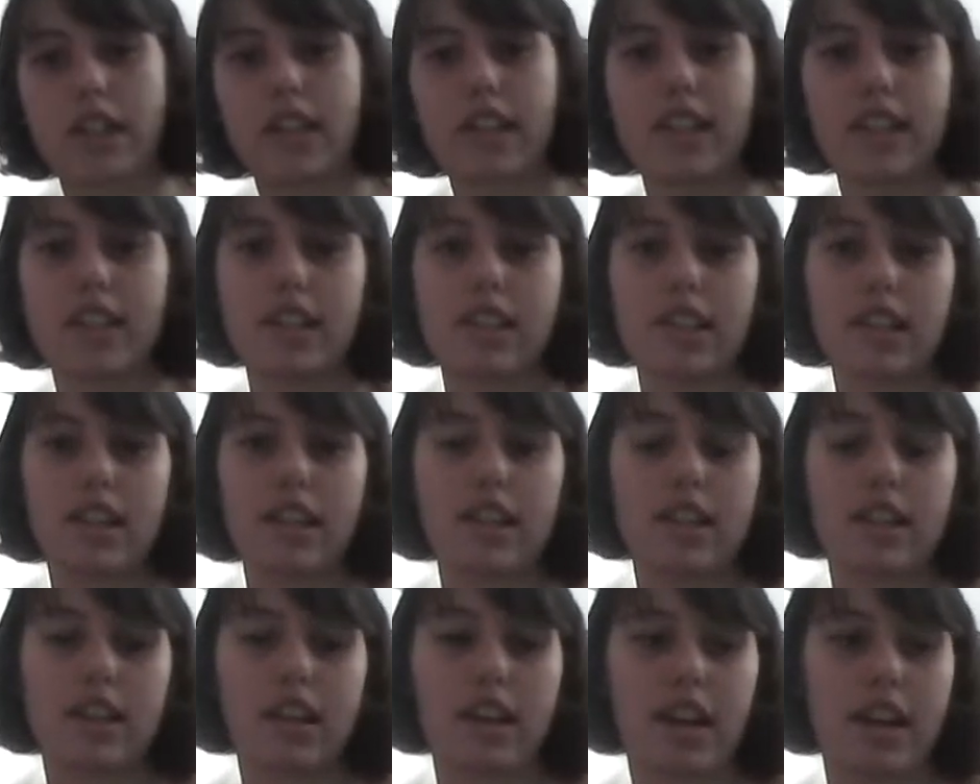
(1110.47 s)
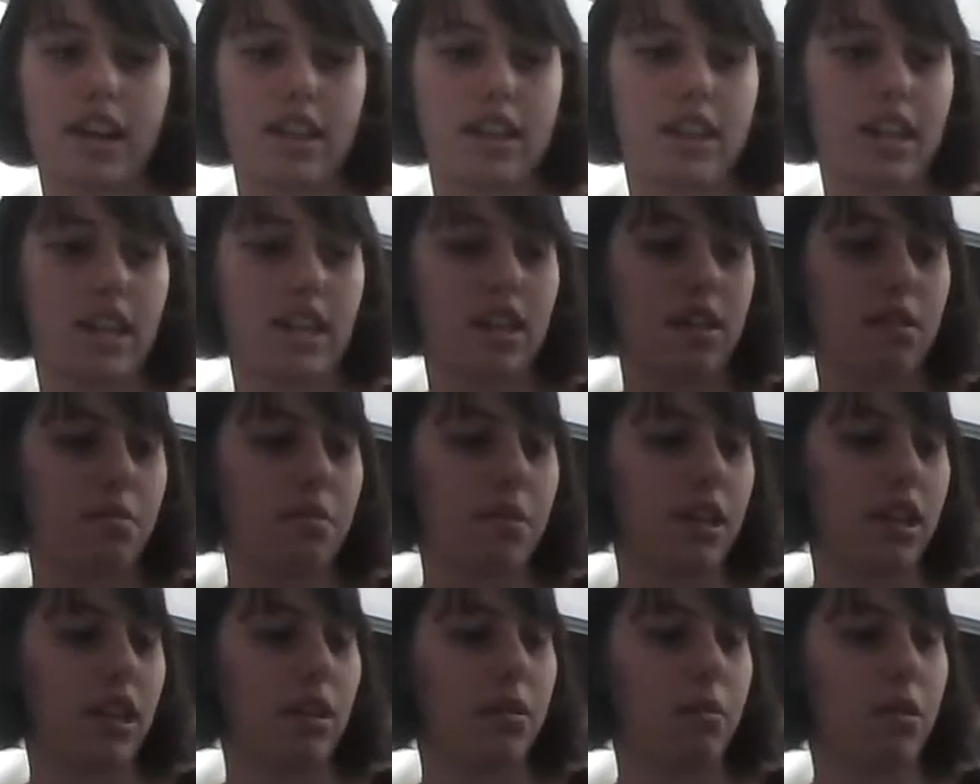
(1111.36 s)
And I think it
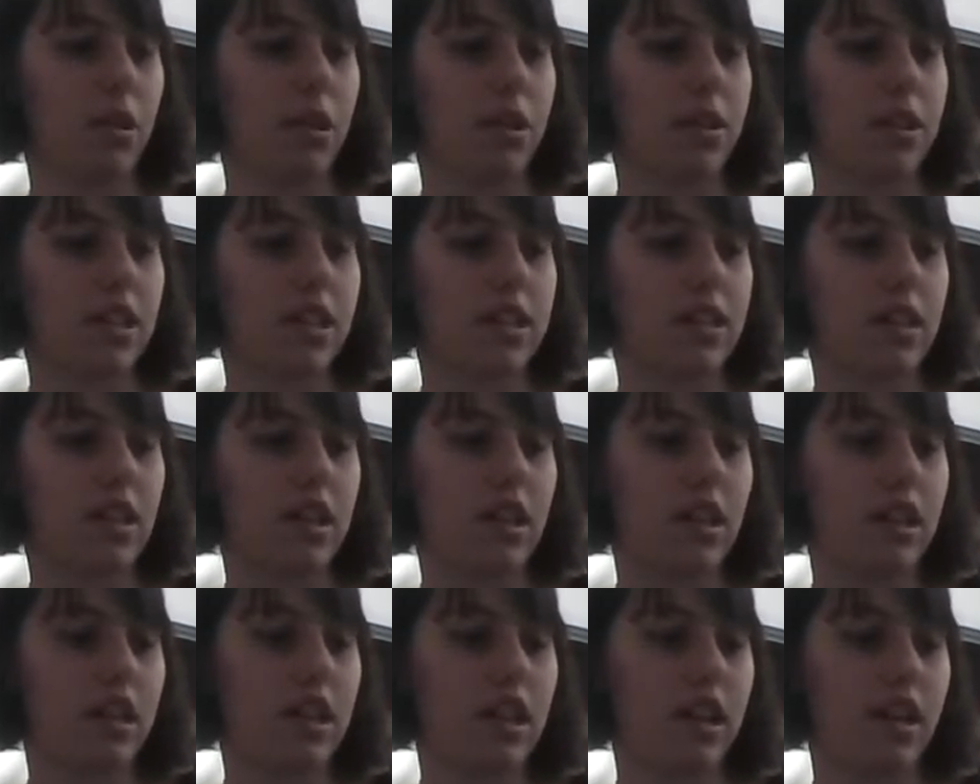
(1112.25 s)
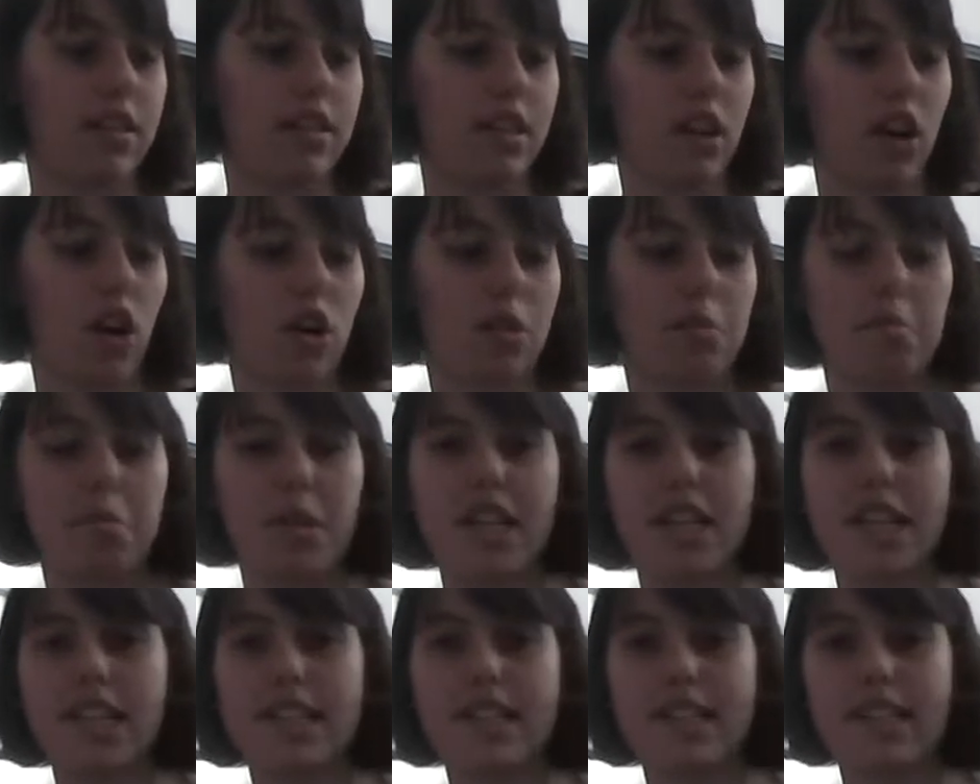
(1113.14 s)
really works as an art
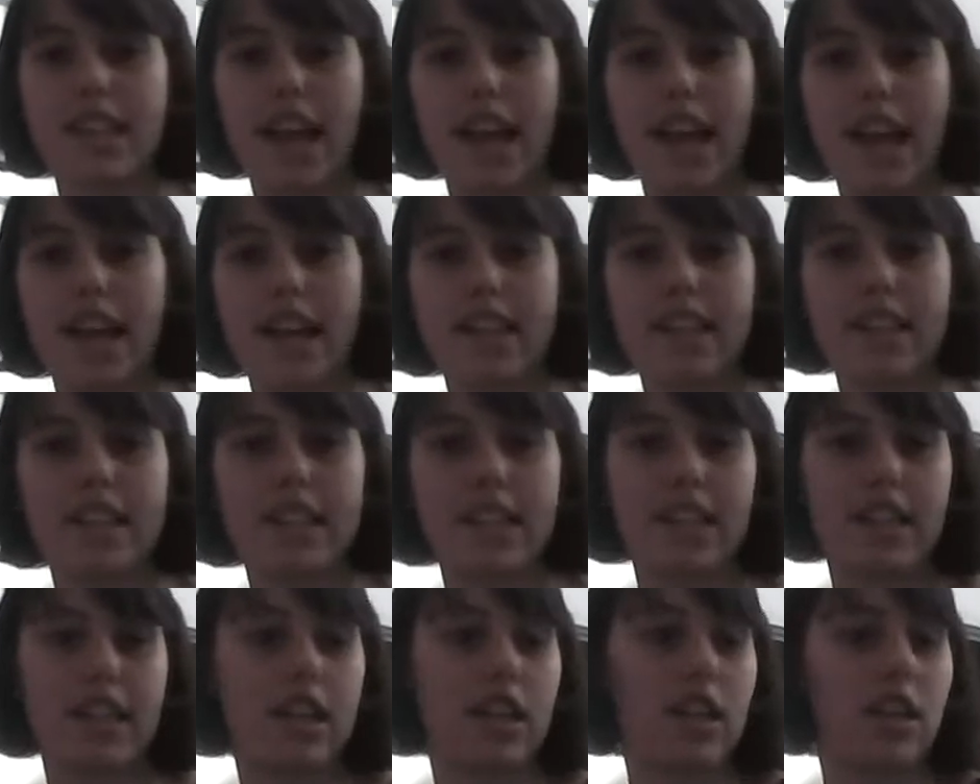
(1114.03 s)
piece. And